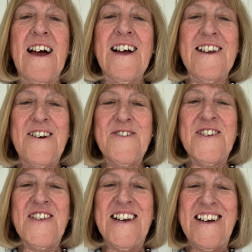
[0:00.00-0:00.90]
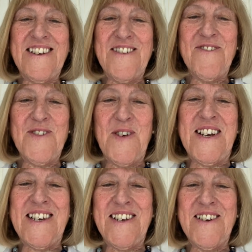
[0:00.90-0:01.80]
Hello to the class of
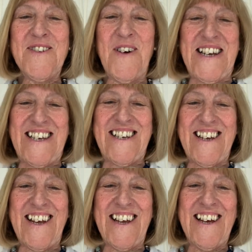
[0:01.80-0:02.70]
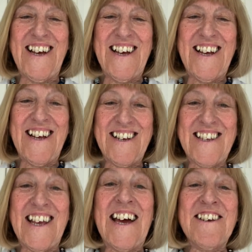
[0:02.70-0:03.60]
2020.
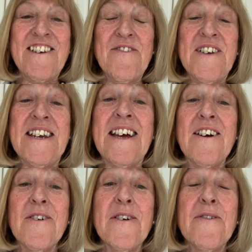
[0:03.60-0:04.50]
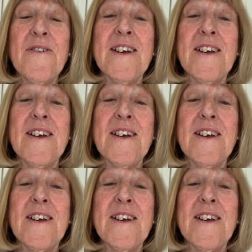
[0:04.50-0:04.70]
It's the end of an era for